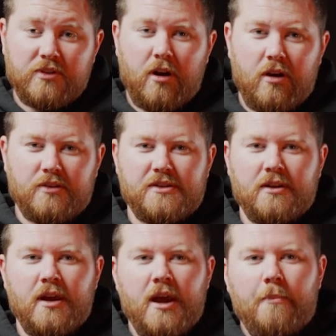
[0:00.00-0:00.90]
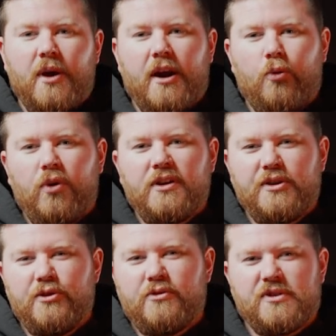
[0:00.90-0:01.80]
the Holosun, but I wanted
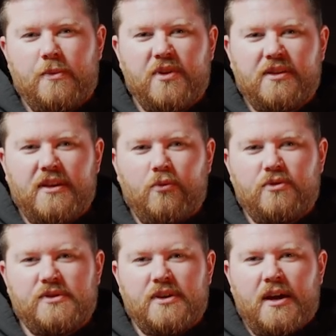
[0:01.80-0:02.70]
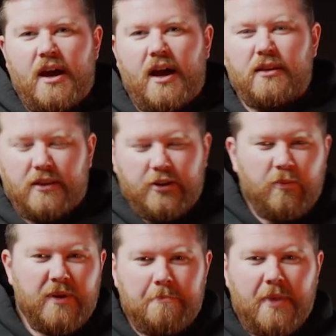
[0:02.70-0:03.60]
to do something that was a little
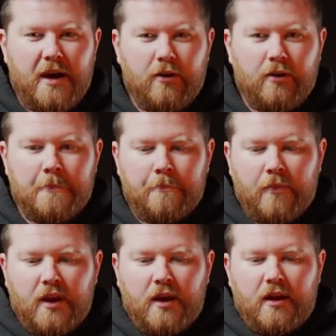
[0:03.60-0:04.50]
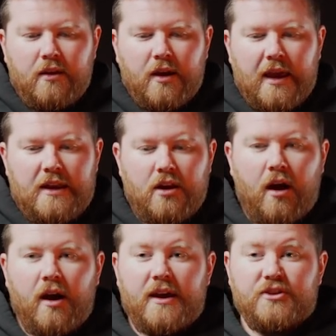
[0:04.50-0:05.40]
bit better and
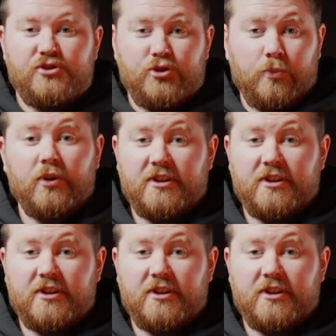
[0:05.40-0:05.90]
not super